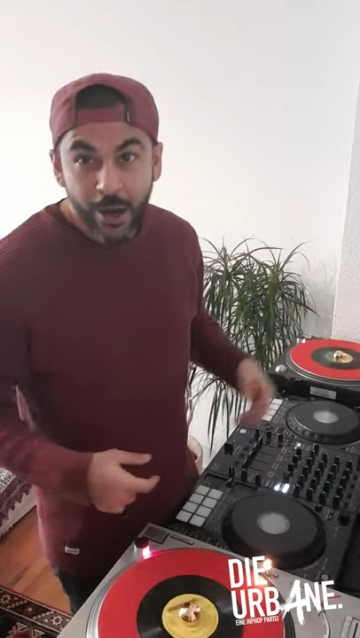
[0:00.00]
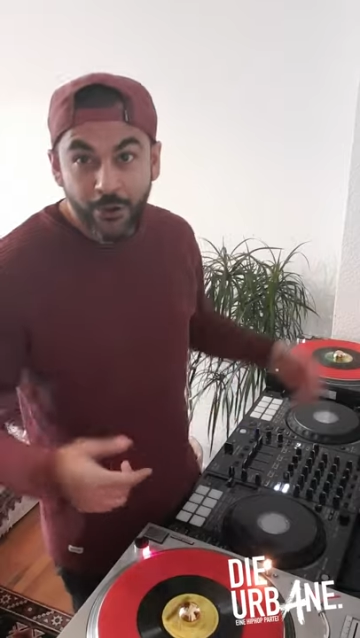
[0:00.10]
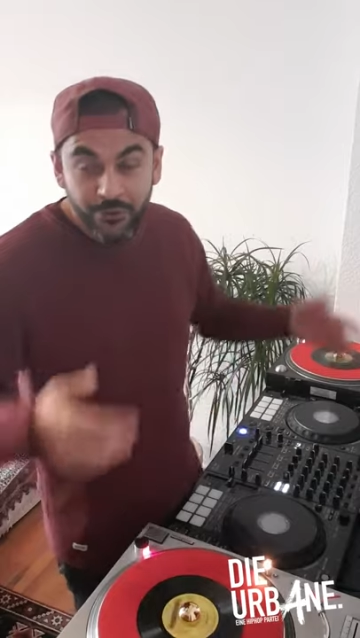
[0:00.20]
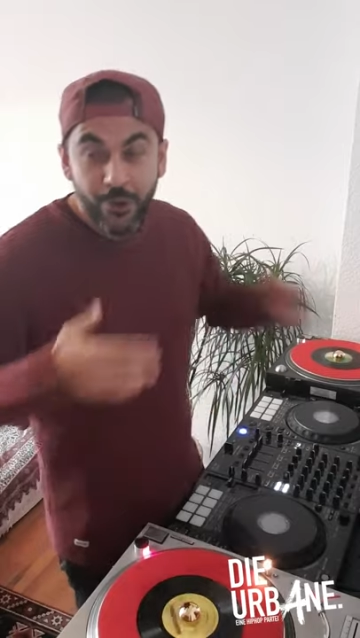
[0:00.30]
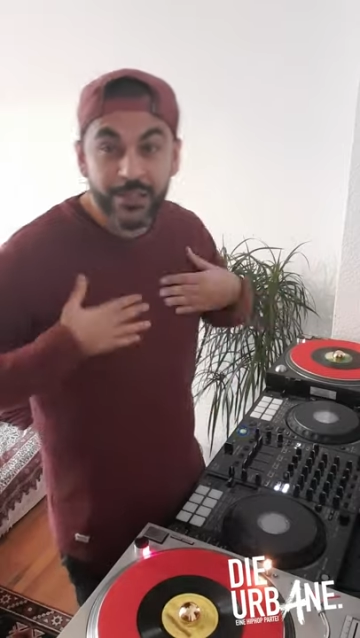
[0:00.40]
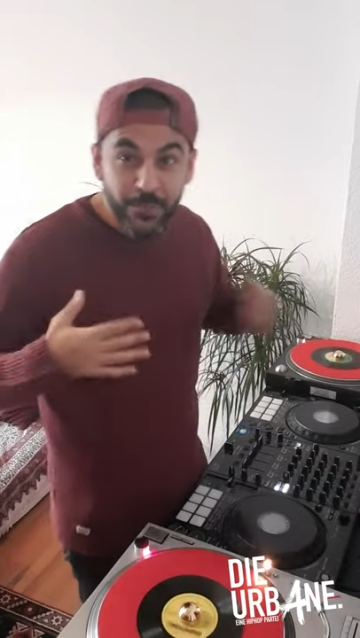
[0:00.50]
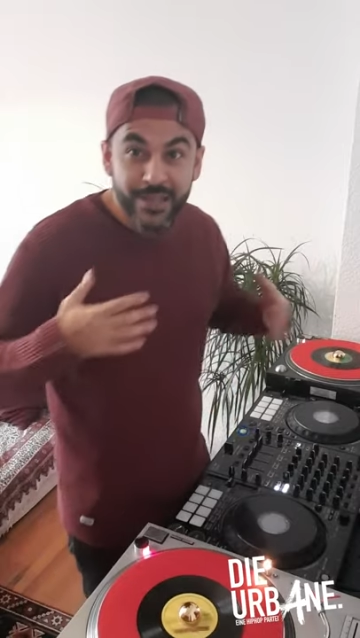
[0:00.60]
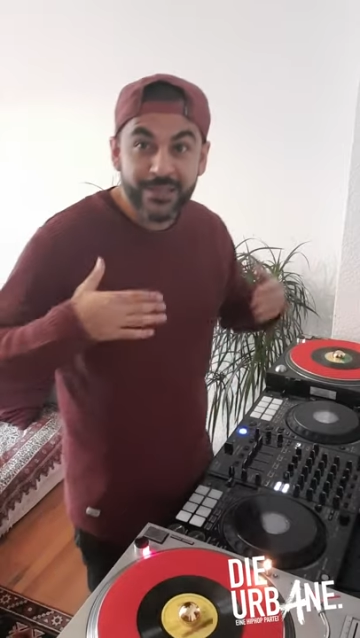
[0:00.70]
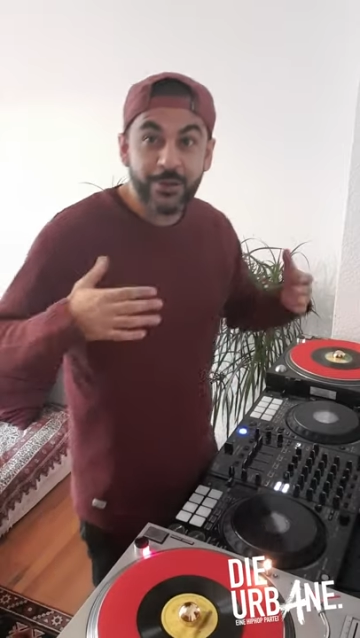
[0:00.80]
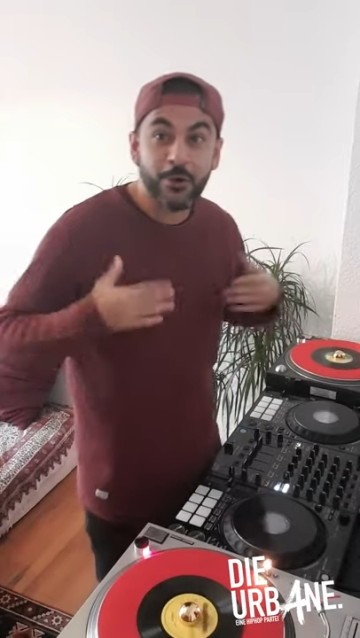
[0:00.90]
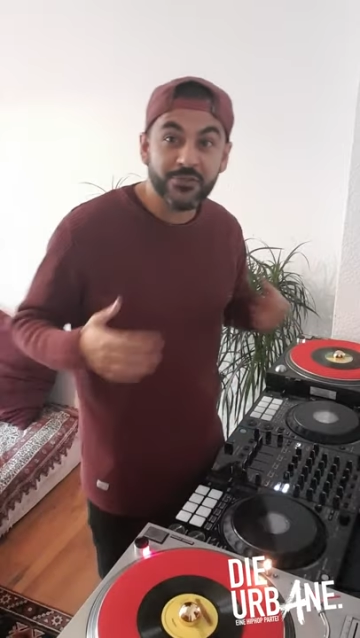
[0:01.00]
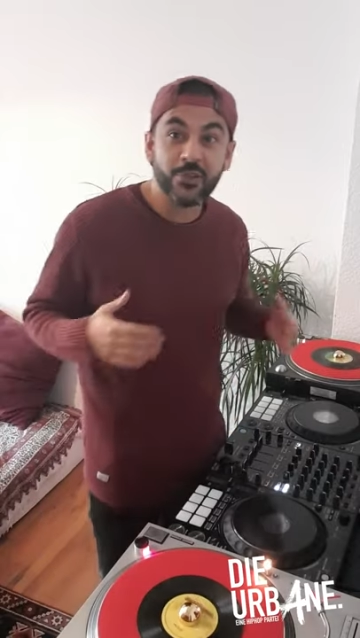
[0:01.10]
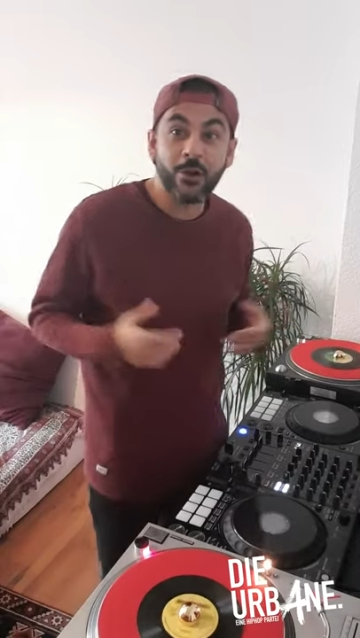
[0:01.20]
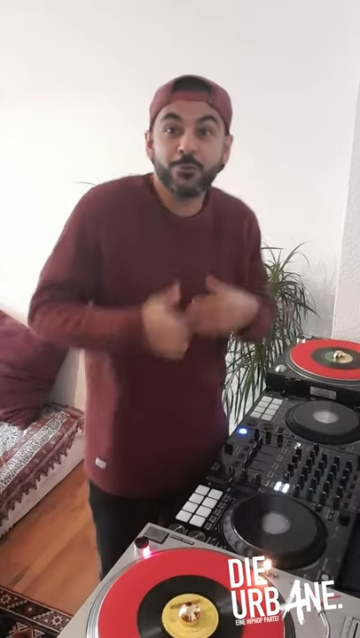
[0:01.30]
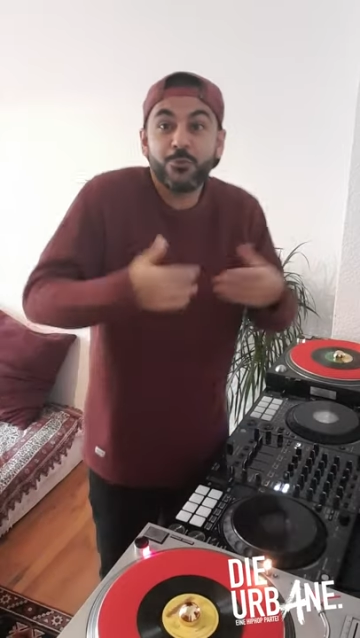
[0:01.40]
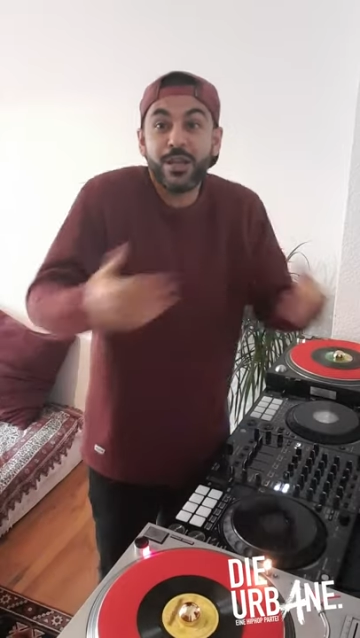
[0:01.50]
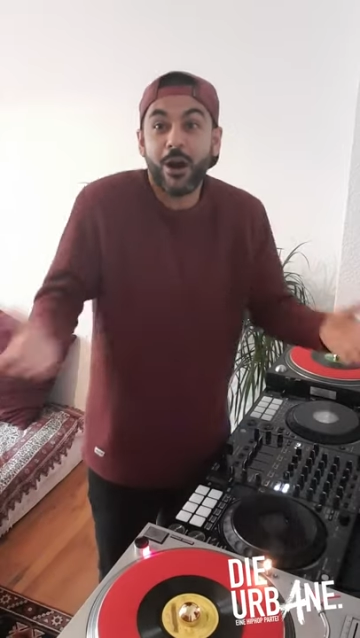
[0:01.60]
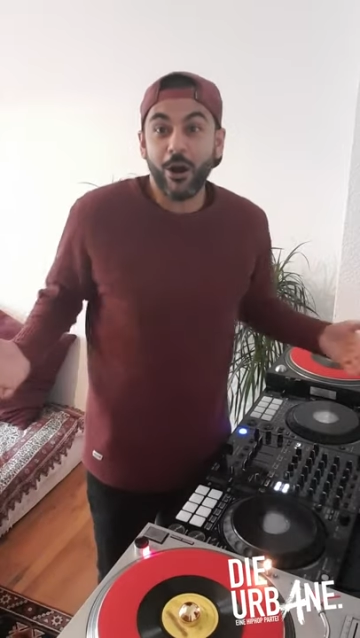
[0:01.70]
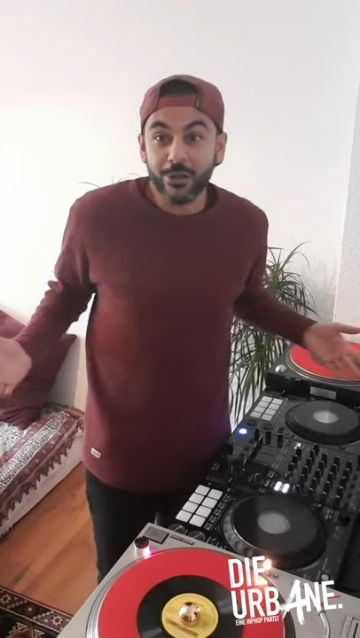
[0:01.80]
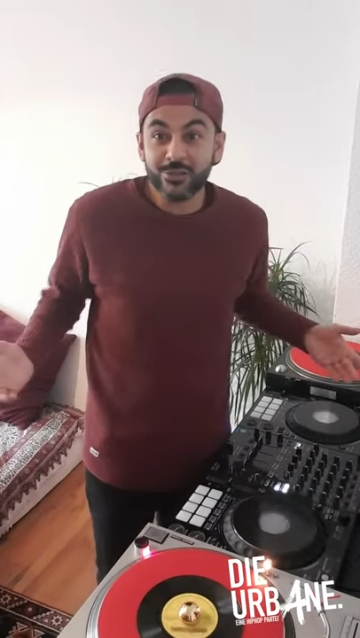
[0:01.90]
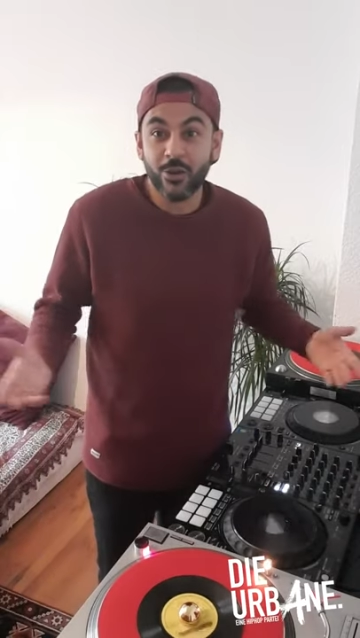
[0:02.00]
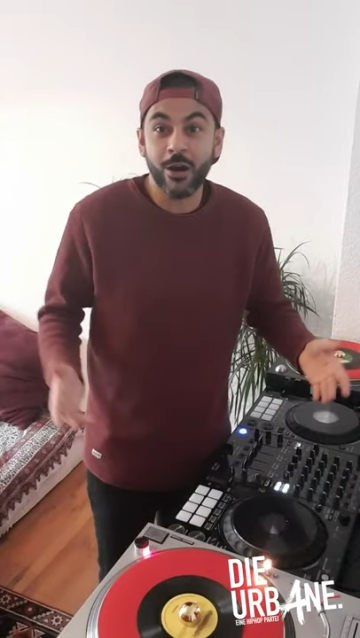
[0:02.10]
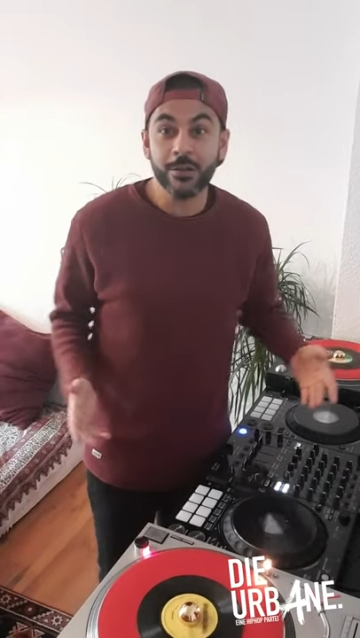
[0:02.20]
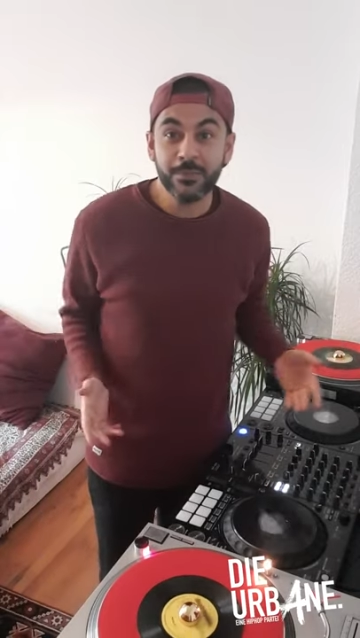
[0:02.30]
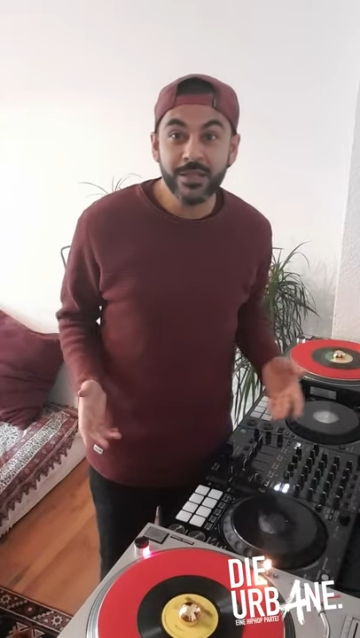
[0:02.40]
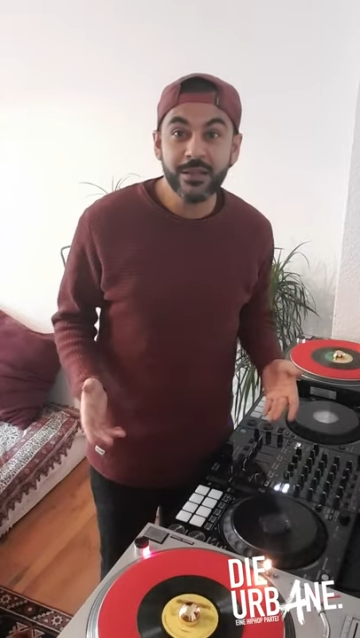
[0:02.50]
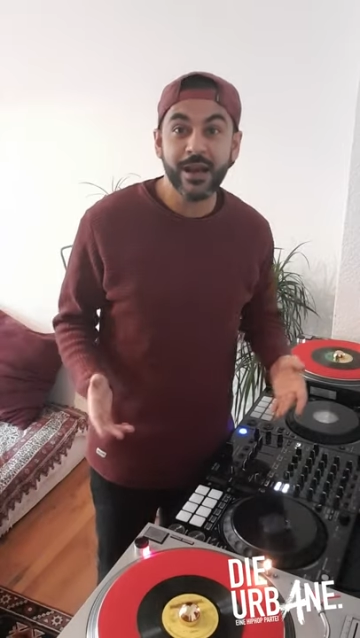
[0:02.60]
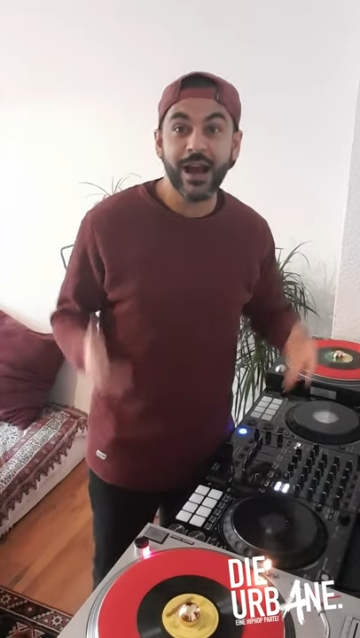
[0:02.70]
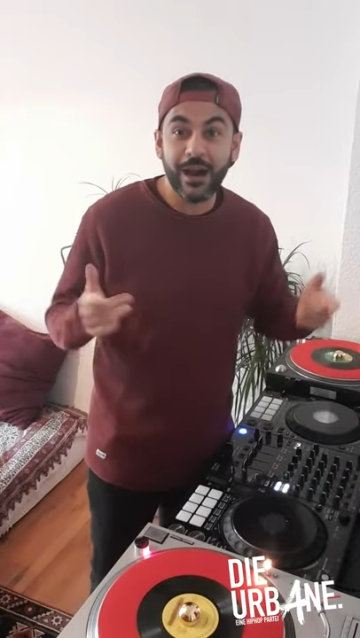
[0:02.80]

Of course, Blessed Love Sound, we are also gonna be there,